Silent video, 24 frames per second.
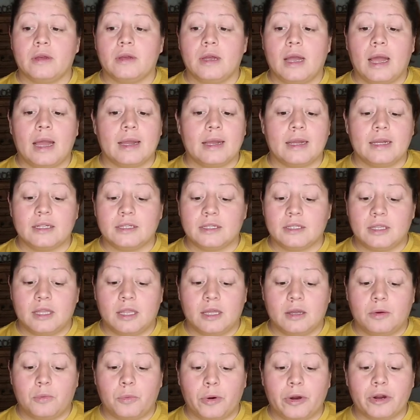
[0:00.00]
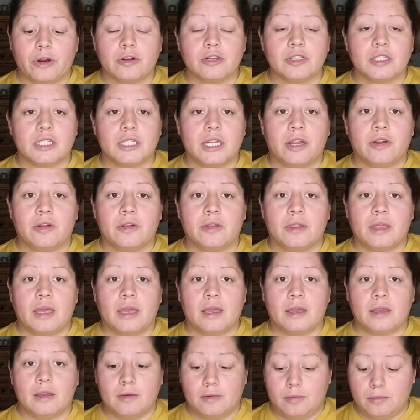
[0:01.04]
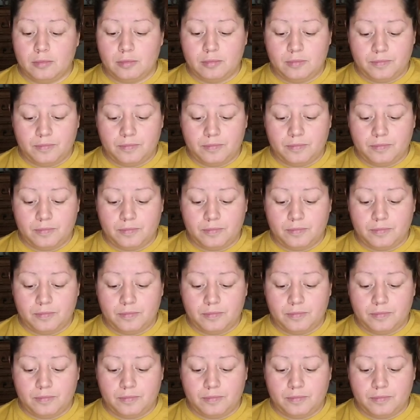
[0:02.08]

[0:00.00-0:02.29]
I guess the workers there, they,